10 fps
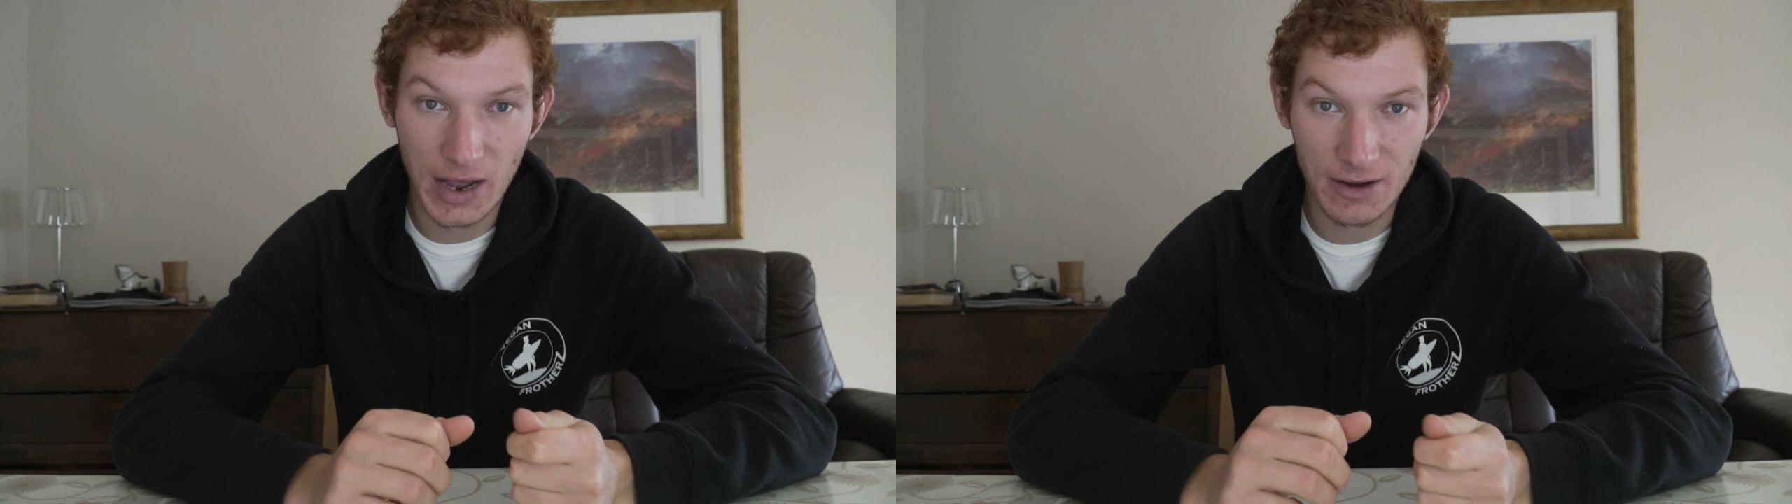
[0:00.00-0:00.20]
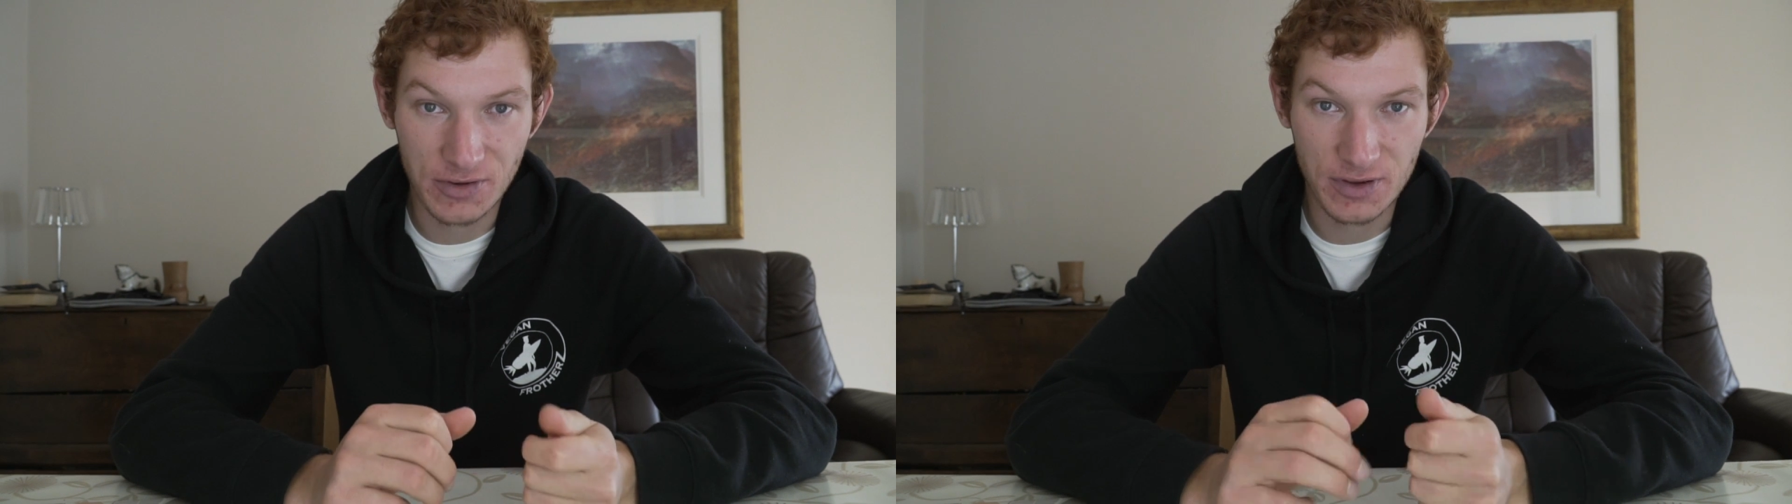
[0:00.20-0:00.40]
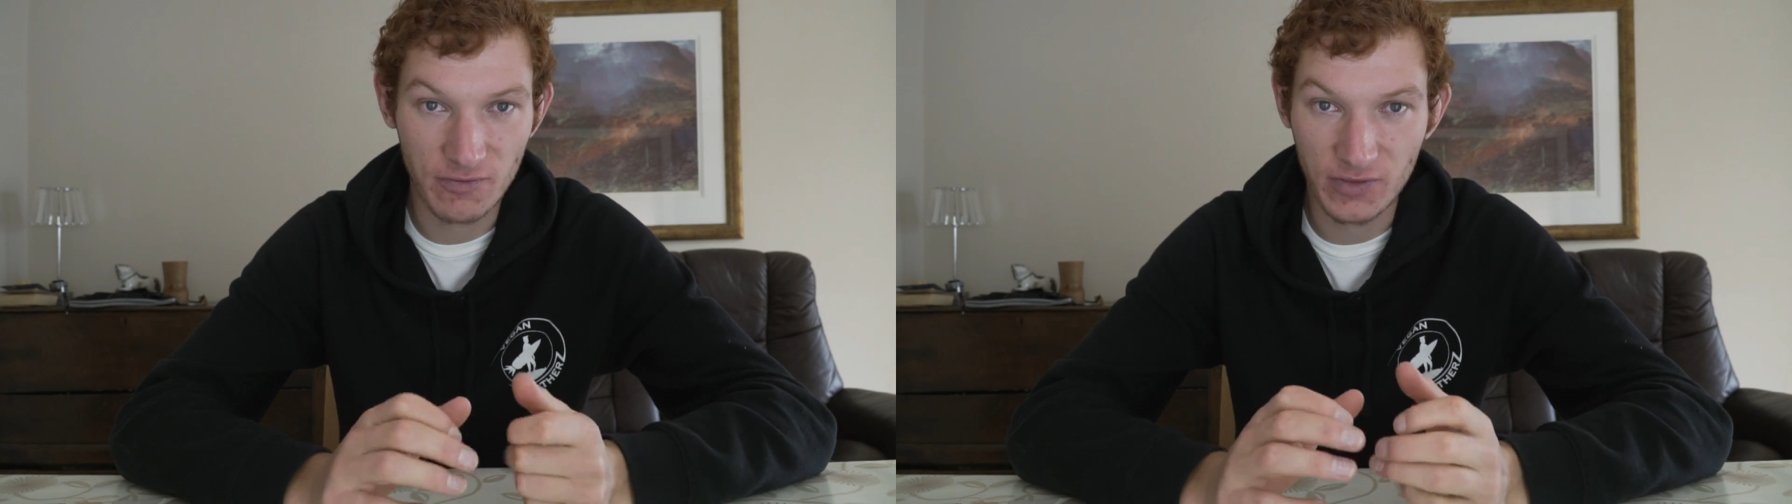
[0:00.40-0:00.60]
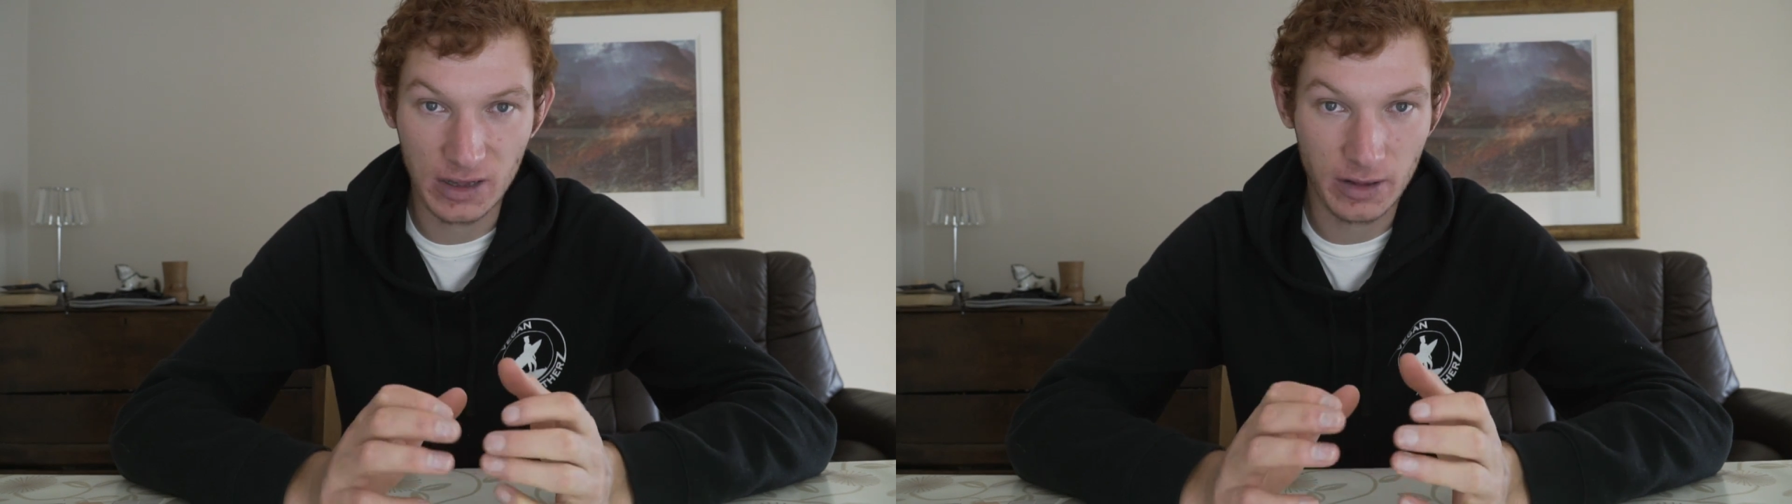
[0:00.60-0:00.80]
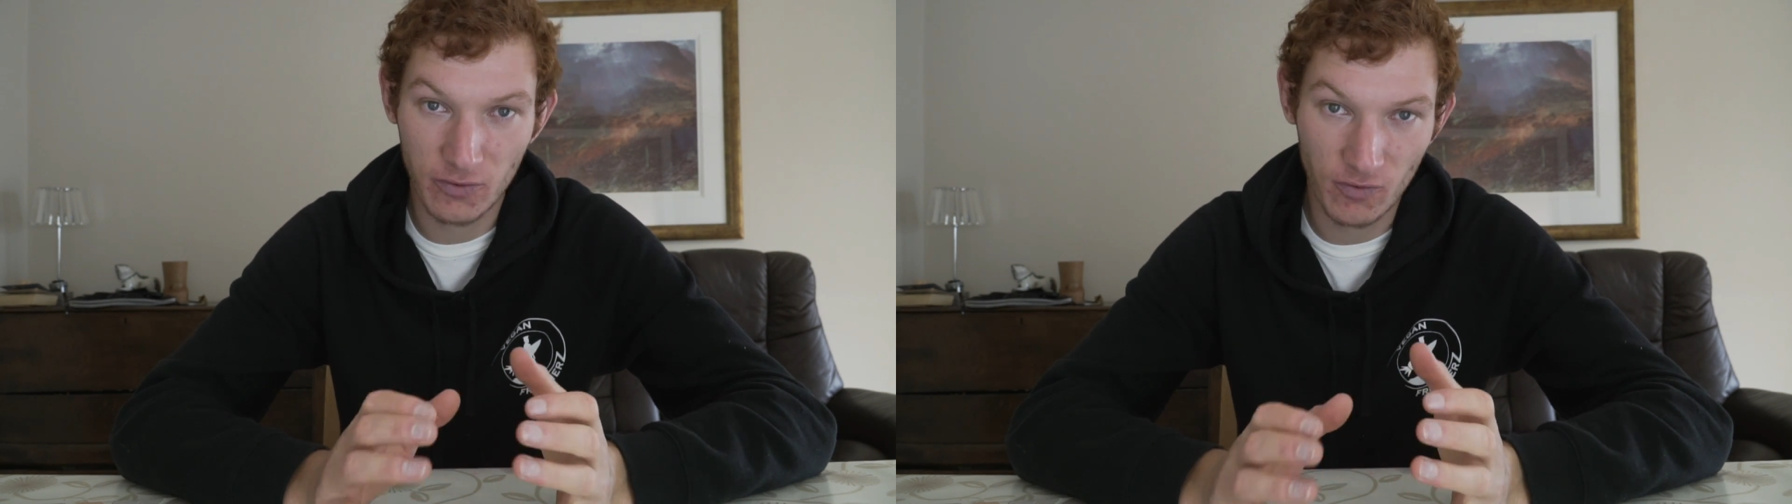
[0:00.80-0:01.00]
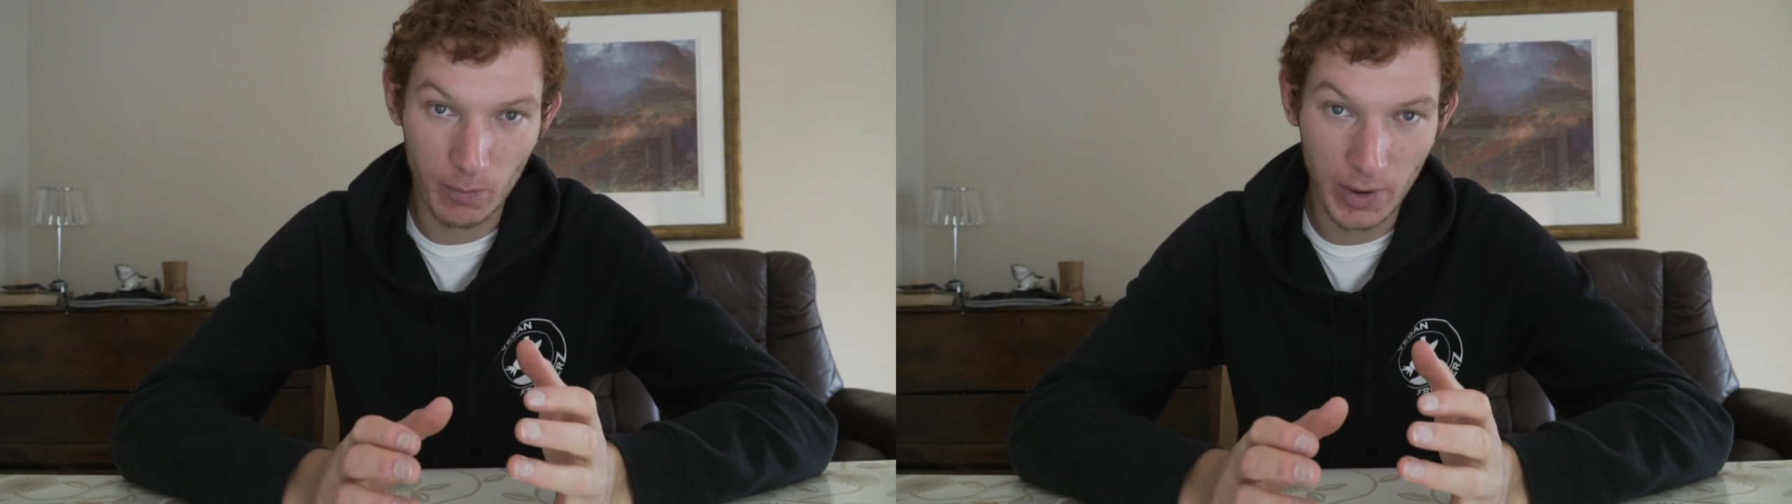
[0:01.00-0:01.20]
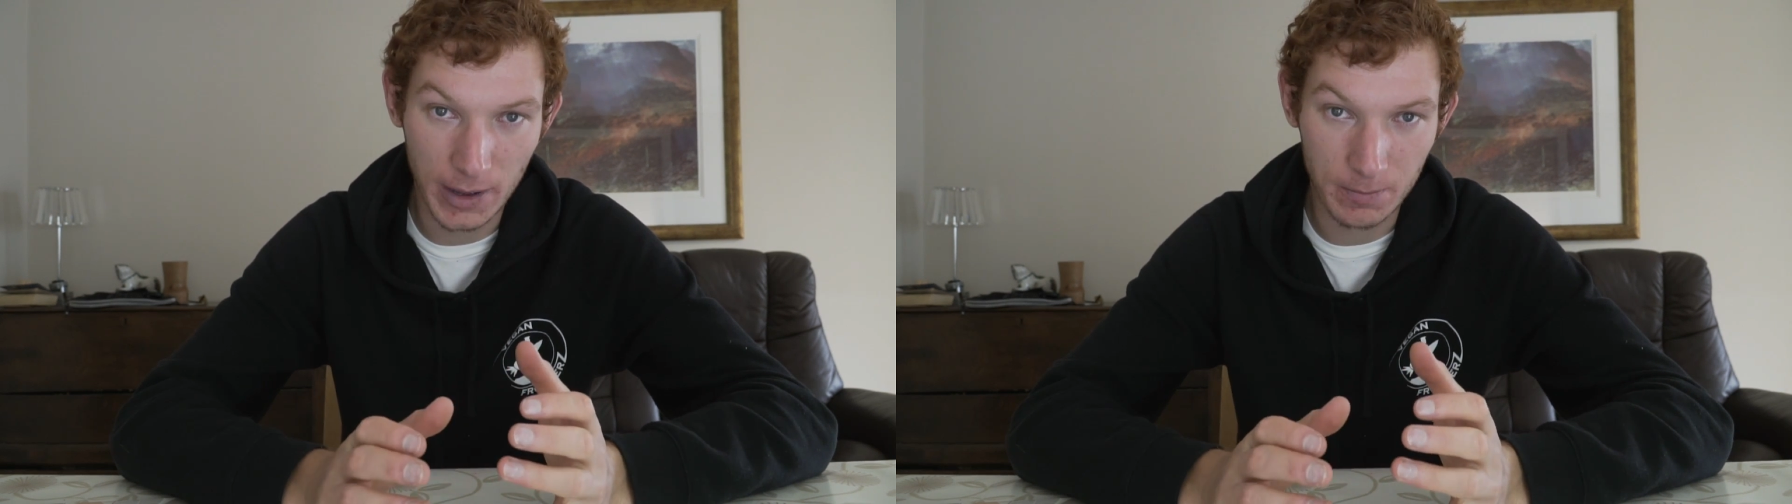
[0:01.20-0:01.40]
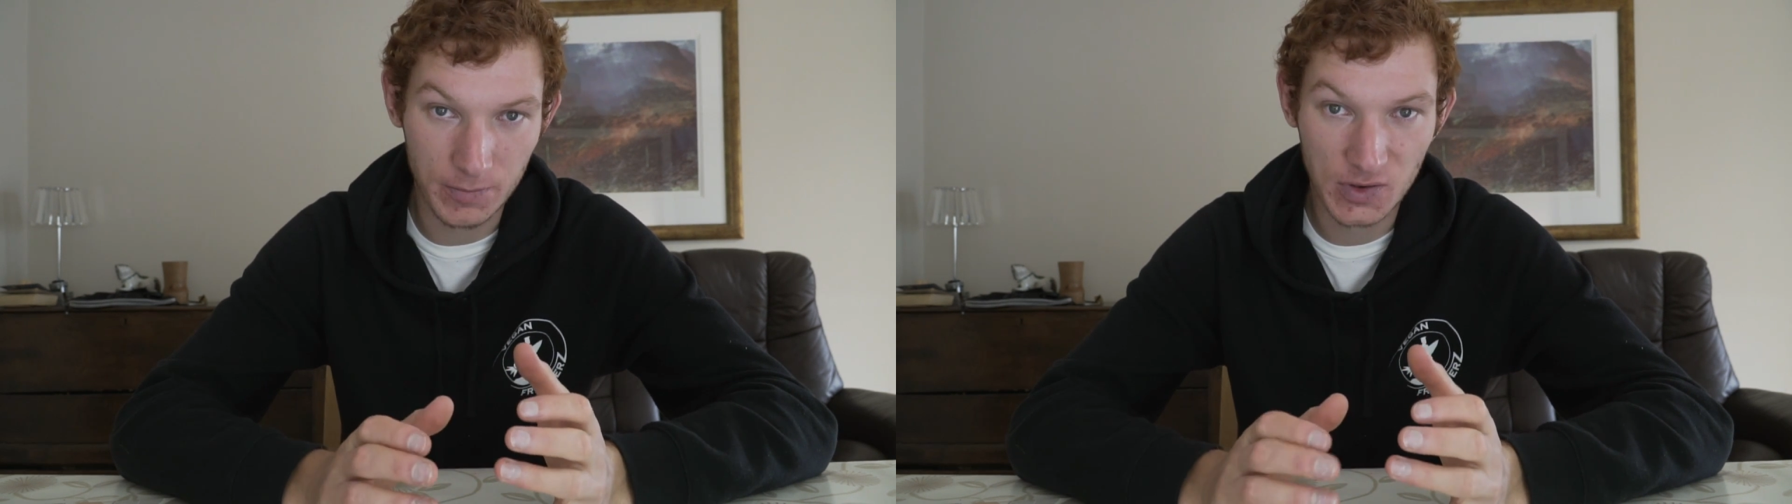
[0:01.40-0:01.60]
How does it feel over
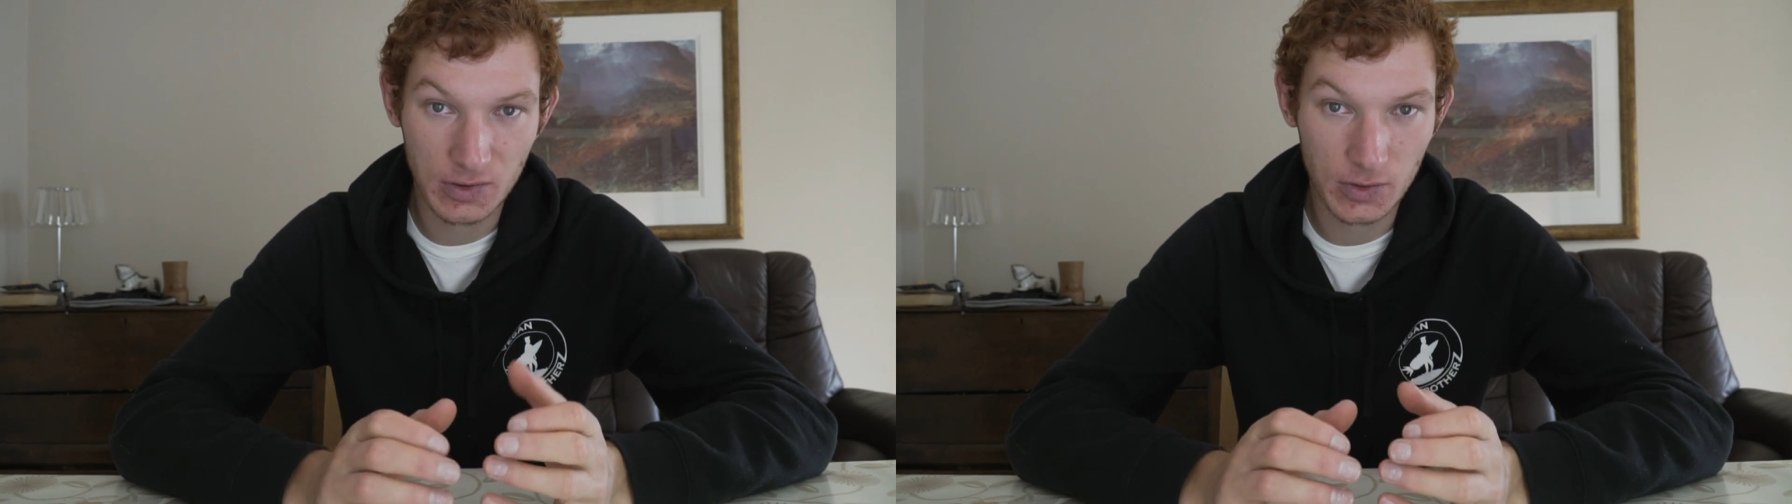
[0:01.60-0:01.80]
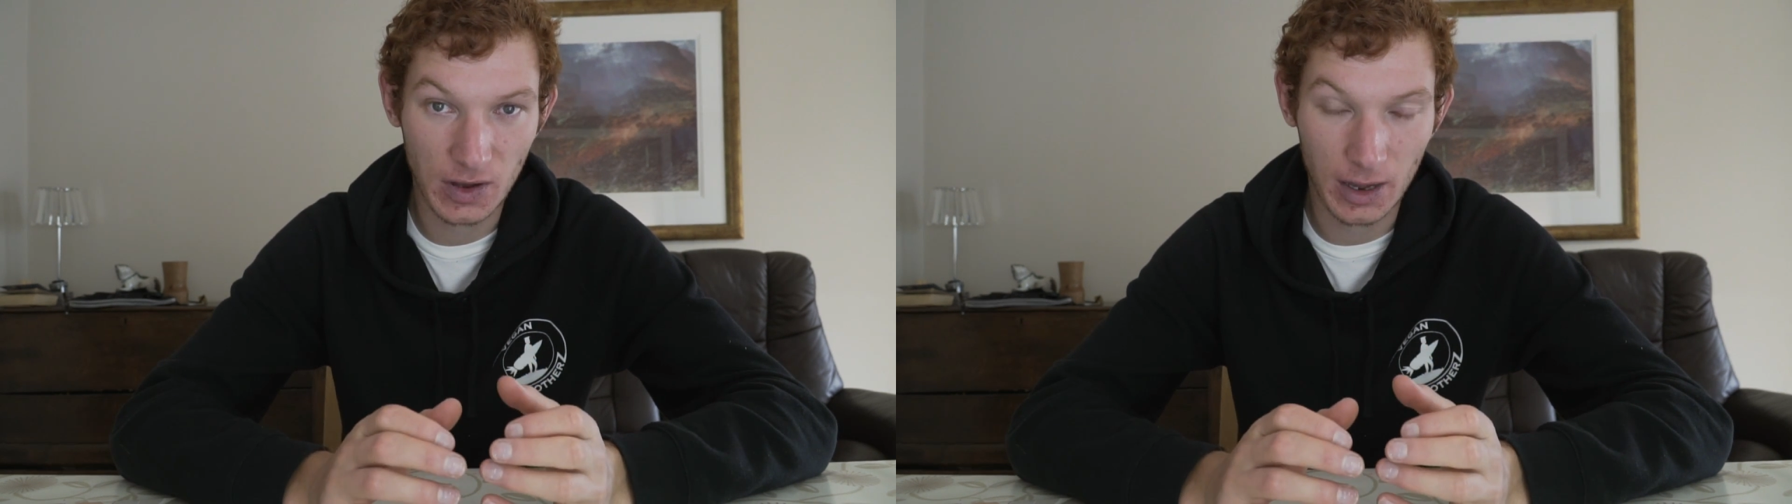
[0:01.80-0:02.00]
bumps?